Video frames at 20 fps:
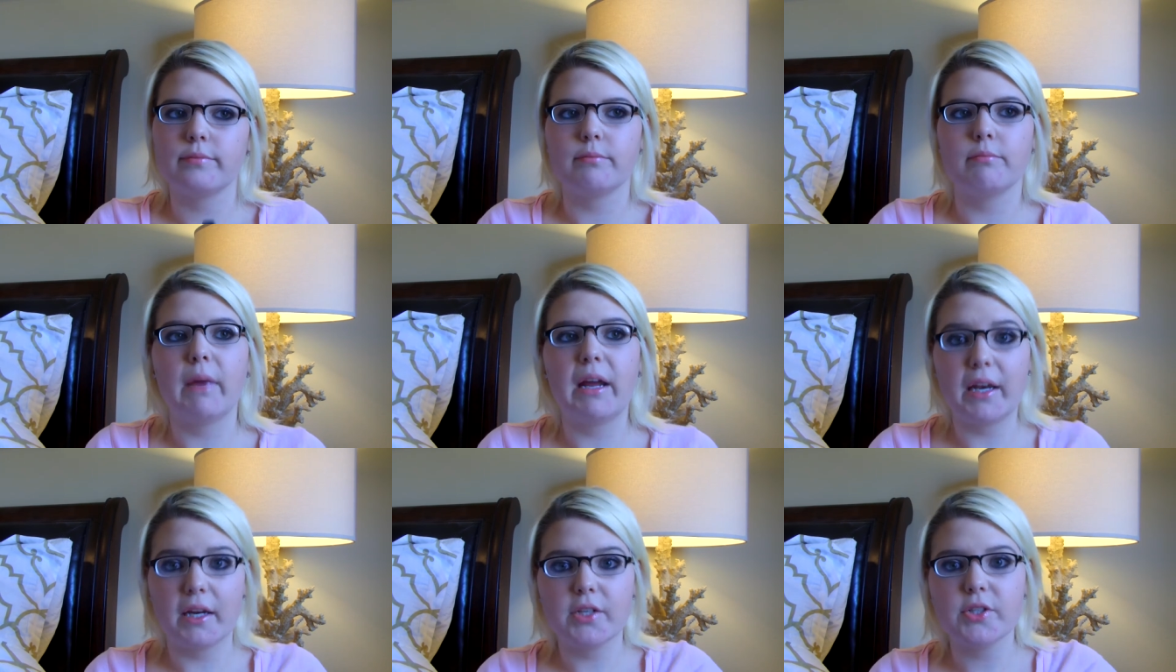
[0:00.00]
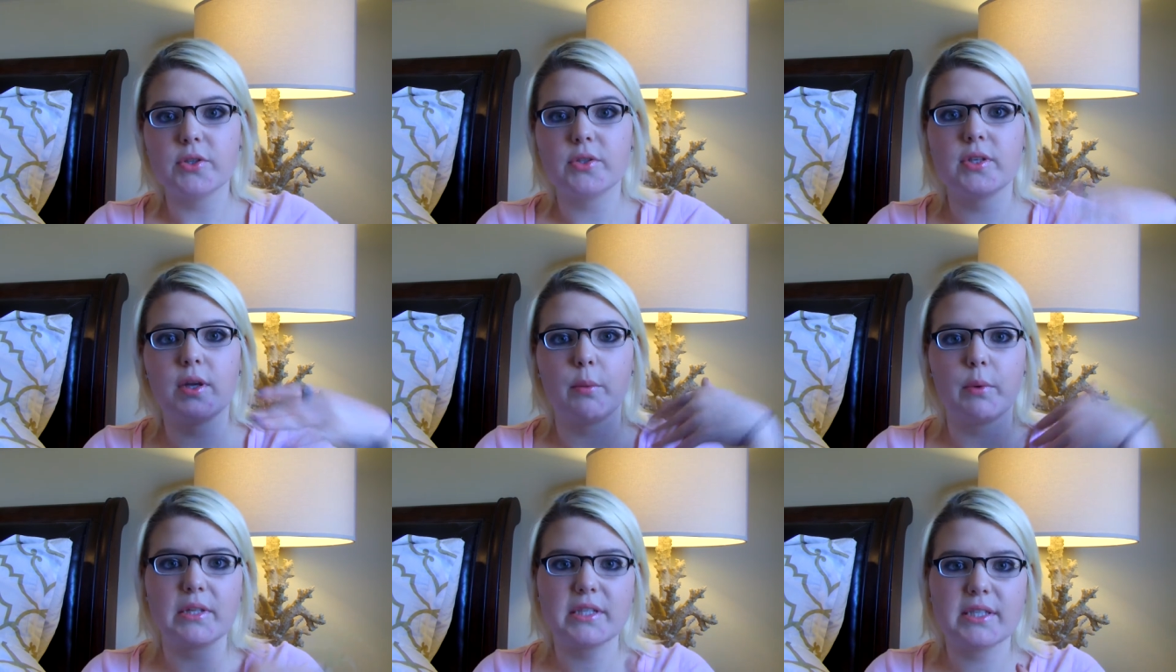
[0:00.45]
Monday,
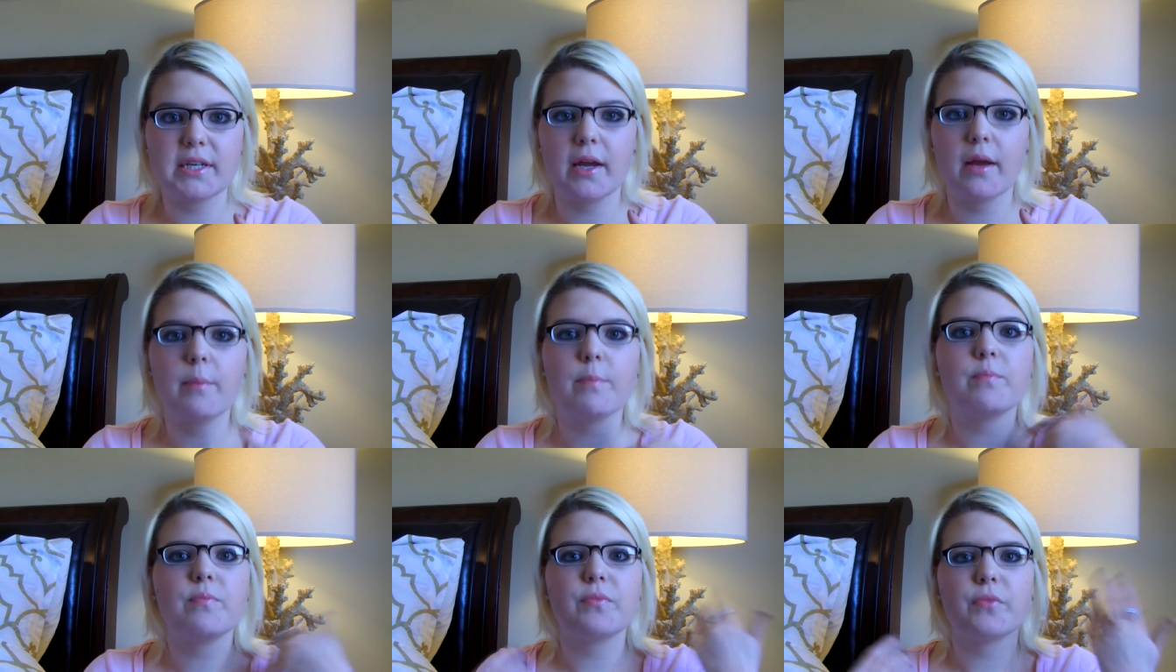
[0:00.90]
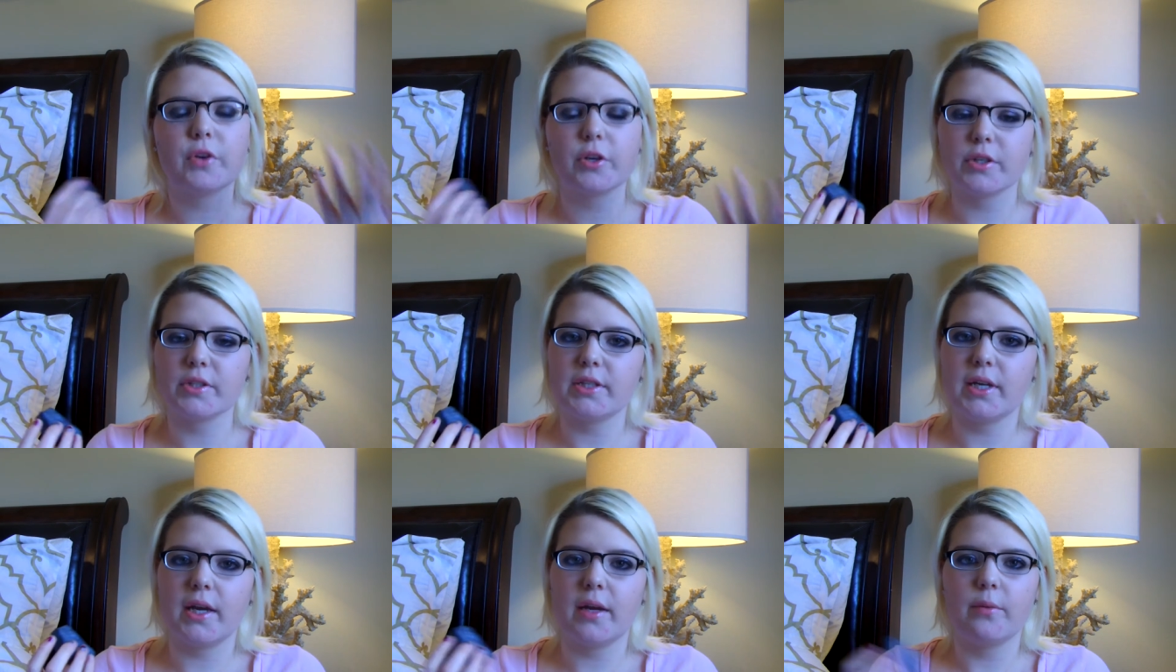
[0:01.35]
Tuesday, Wednesday,
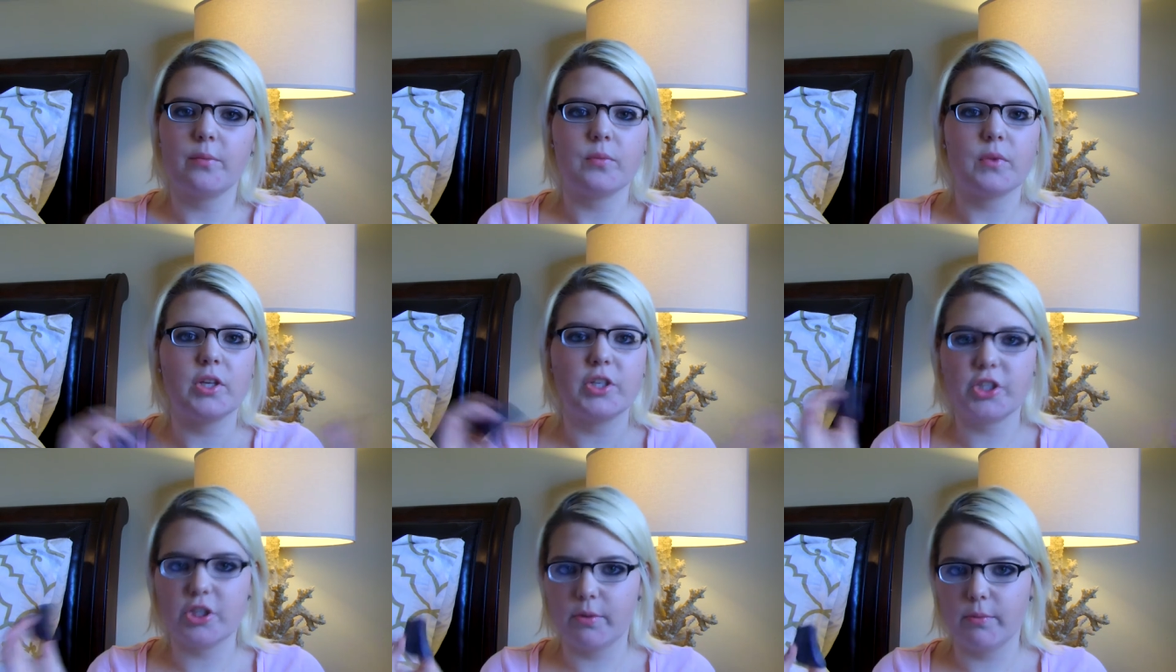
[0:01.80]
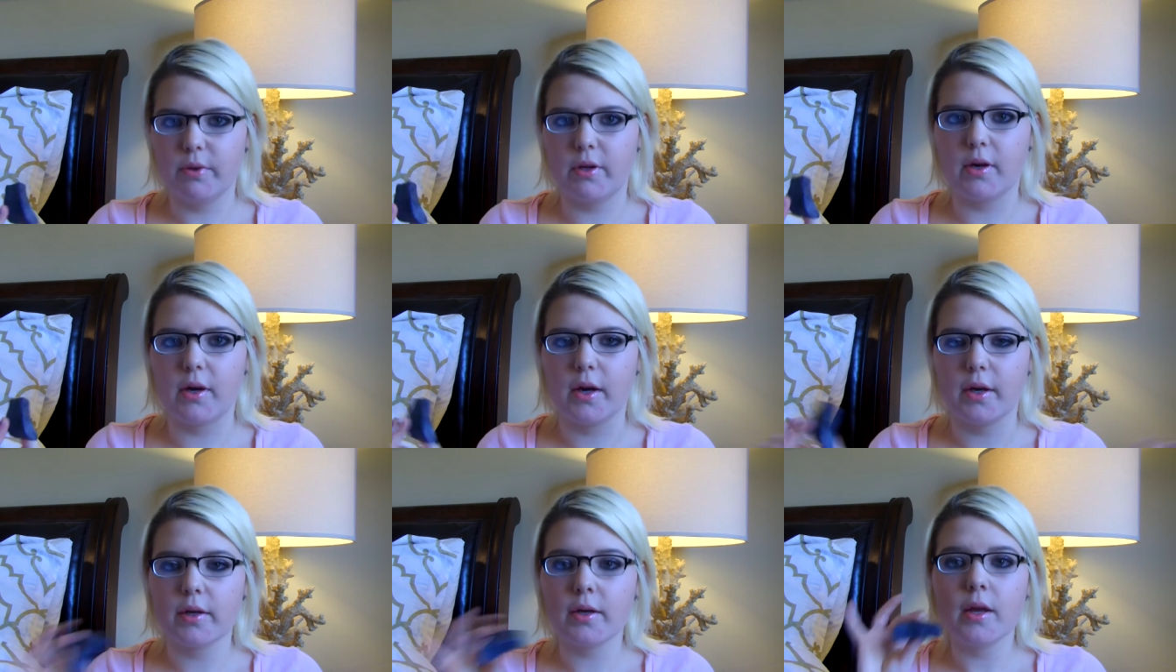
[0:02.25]
Thursday, it should be
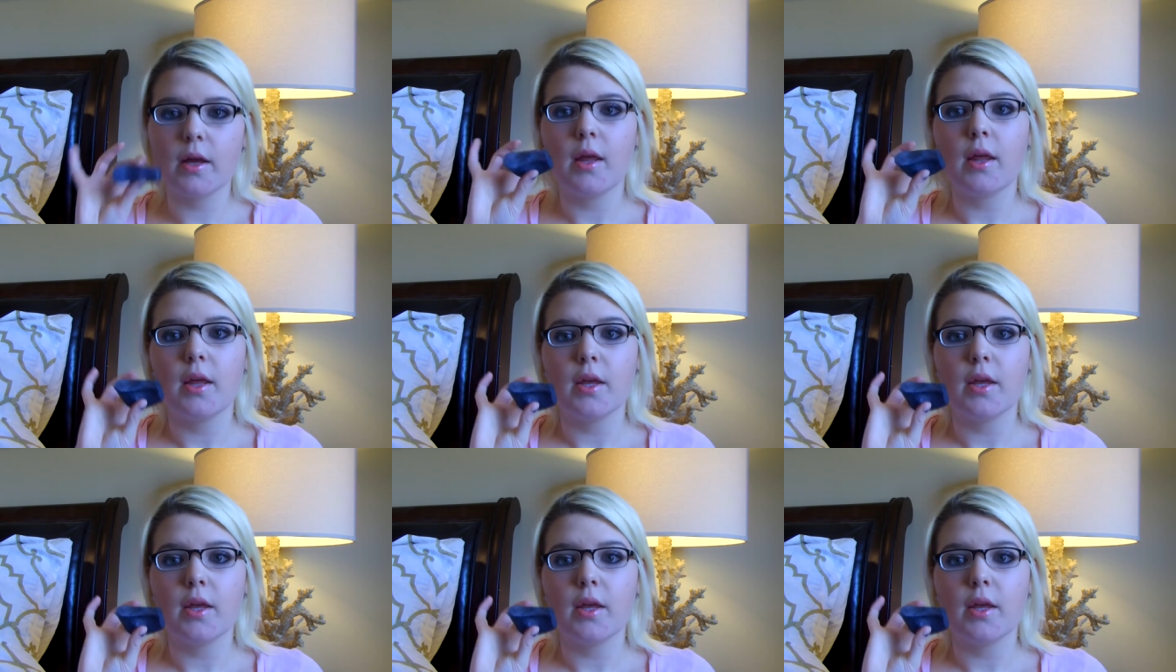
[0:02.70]
gone.